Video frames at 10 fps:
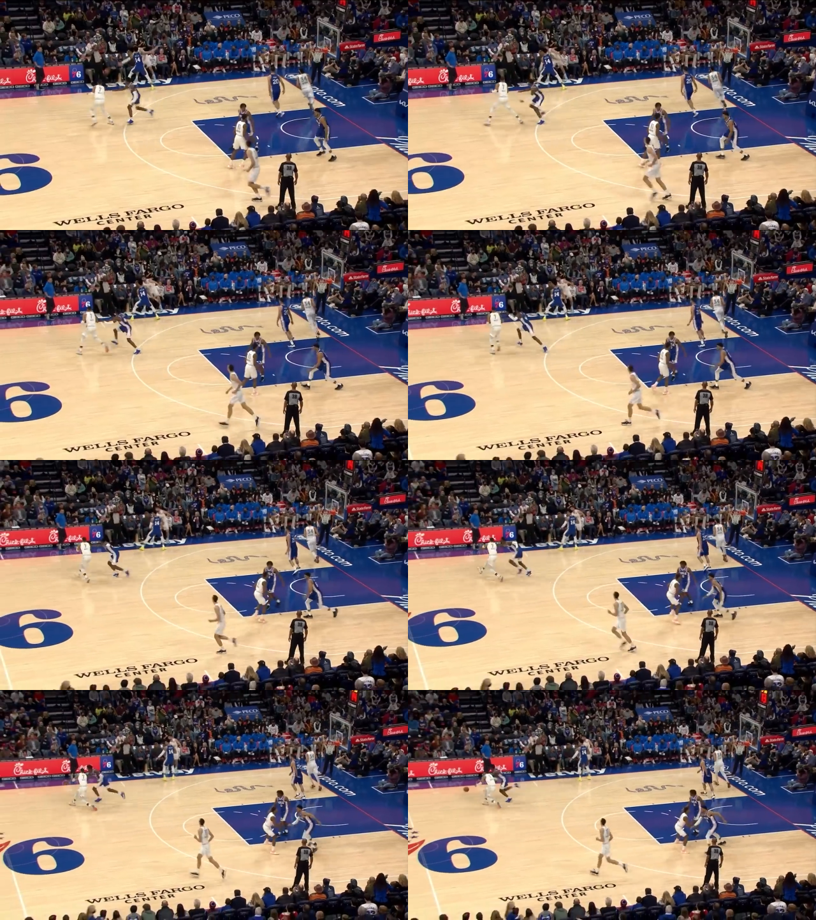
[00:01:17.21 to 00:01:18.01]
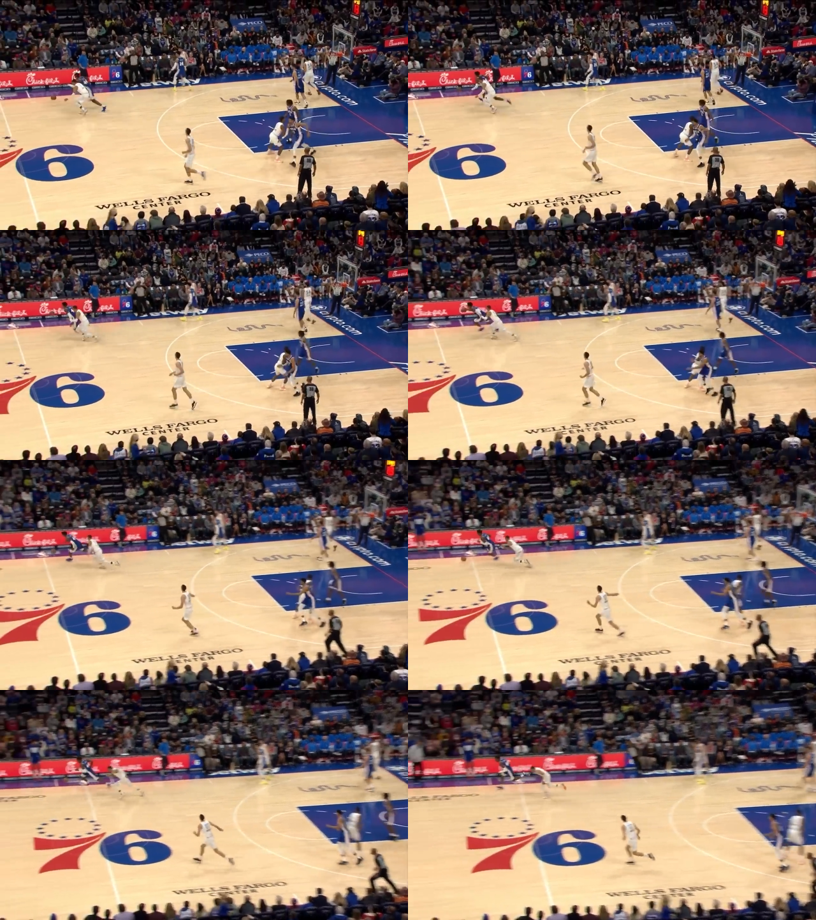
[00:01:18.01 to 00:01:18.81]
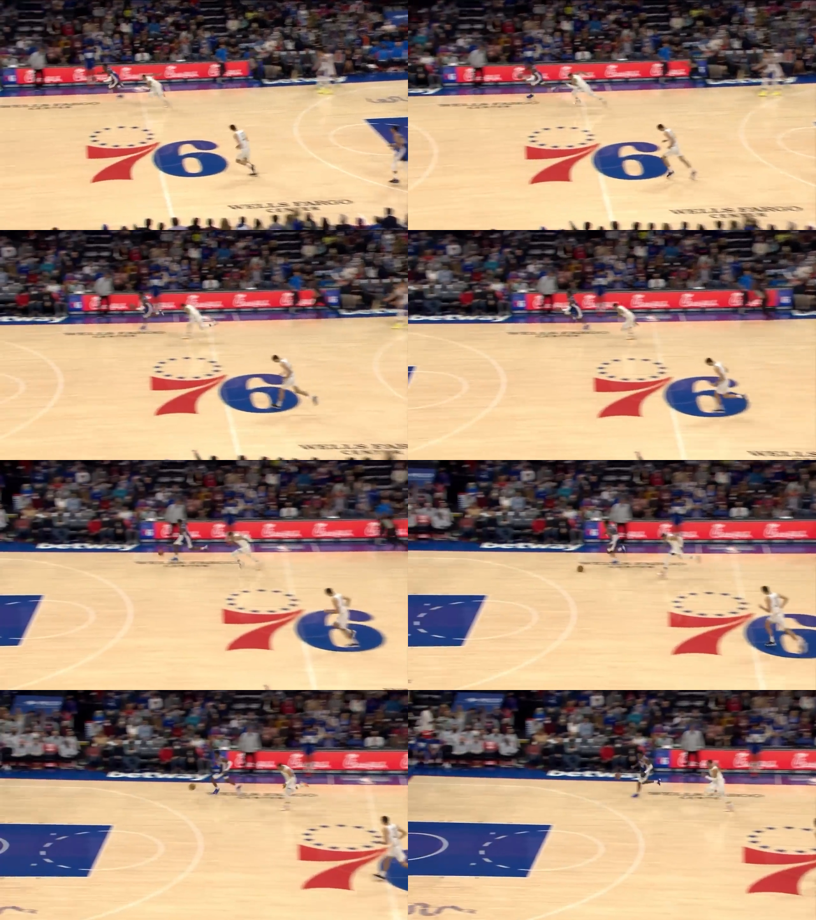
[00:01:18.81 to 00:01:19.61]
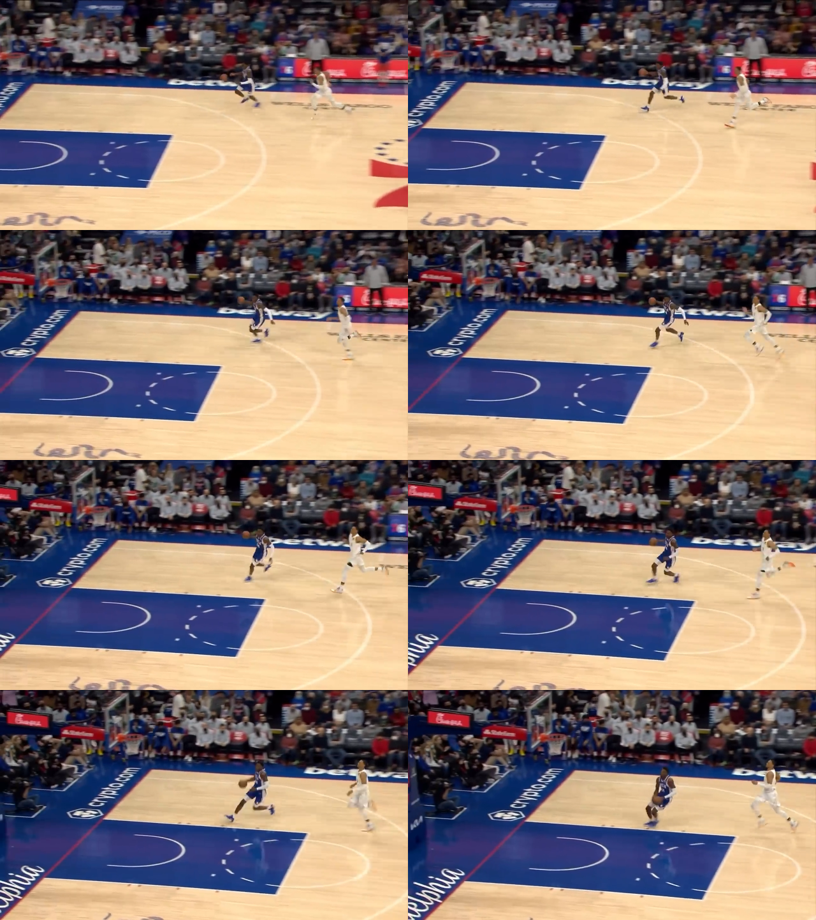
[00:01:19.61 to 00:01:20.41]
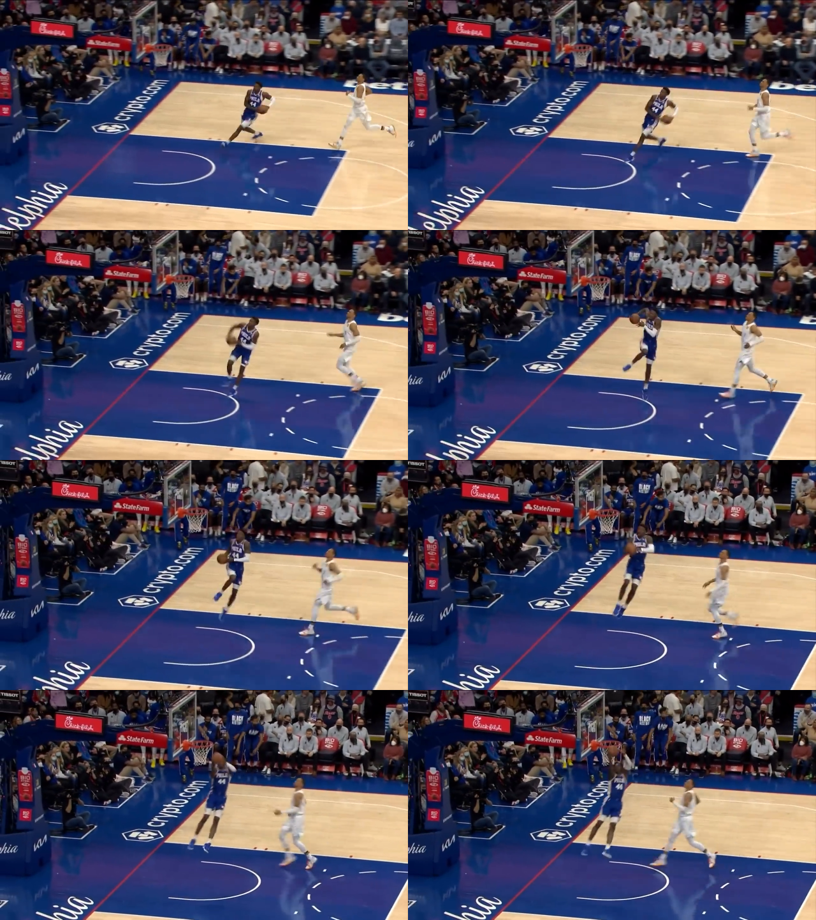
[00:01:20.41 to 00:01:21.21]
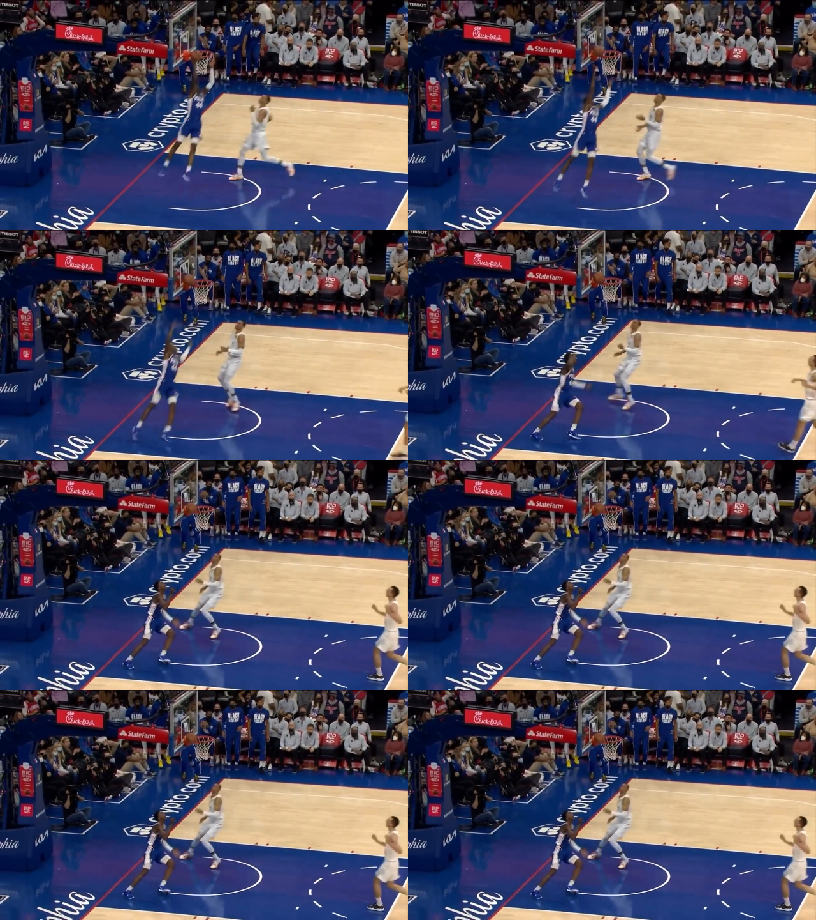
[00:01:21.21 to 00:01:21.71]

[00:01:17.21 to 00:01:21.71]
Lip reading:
[unreadable: no face in view]